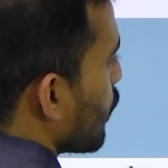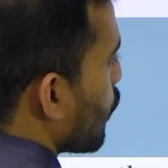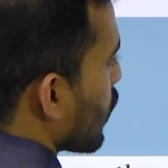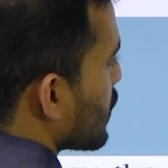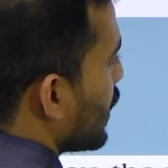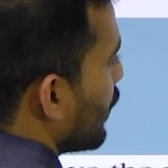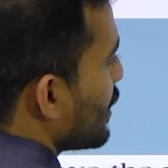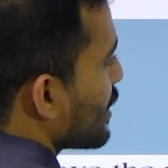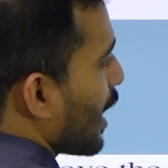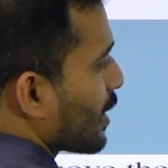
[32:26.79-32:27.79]
positively
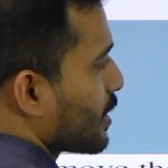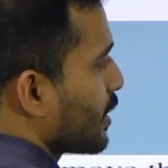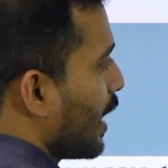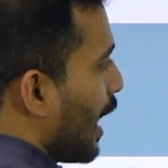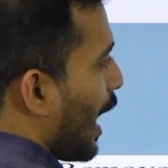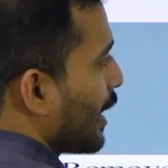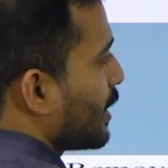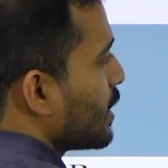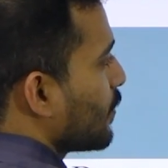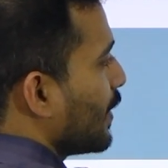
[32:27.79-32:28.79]
charged and
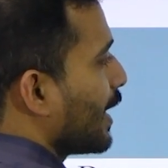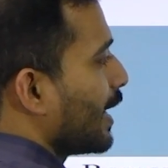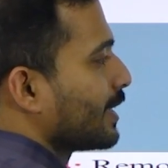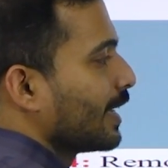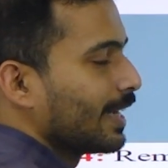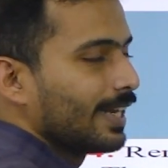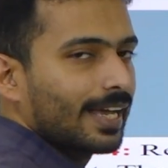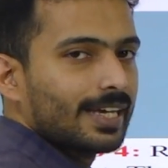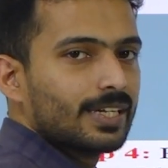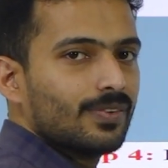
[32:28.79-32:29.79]
this will get
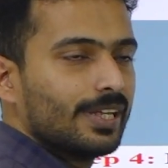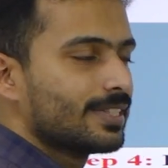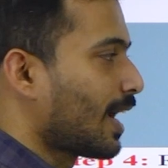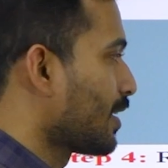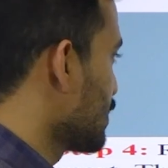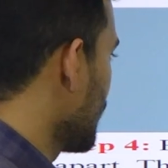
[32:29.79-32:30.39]
negatively charged.